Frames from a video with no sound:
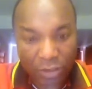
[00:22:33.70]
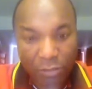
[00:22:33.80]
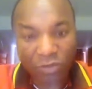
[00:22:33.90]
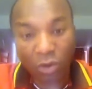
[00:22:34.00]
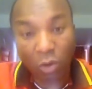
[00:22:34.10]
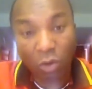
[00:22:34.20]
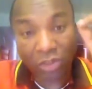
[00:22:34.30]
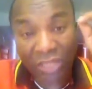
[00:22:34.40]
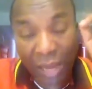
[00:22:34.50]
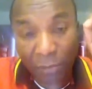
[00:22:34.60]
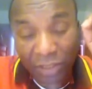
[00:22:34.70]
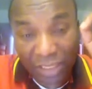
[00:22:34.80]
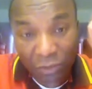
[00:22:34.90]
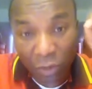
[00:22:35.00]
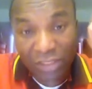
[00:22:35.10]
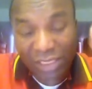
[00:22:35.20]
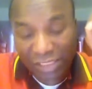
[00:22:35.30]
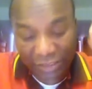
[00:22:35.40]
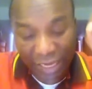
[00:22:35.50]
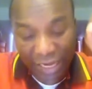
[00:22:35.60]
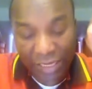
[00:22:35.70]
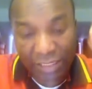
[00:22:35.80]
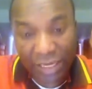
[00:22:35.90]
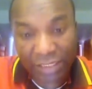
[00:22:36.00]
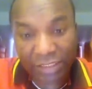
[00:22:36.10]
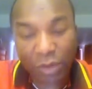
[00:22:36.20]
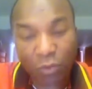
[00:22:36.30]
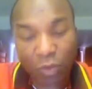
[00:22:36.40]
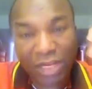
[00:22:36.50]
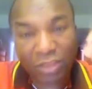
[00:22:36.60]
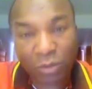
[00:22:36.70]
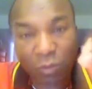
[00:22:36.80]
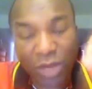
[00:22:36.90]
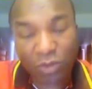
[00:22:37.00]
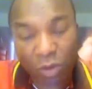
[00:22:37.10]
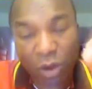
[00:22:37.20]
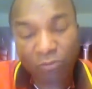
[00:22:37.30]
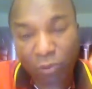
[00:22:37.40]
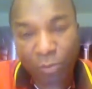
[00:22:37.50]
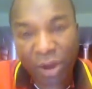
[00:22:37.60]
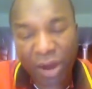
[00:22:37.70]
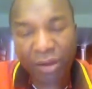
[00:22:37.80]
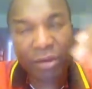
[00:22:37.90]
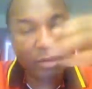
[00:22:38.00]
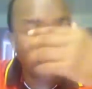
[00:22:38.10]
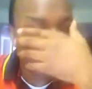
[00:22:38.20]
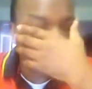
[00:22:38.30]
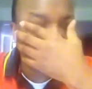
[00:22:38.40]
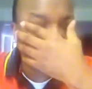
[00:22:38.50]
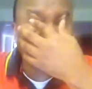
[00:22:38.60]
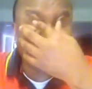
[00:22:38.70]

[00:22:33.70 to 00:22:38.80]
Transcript: So, but what he's saying is, when you come to prayer, your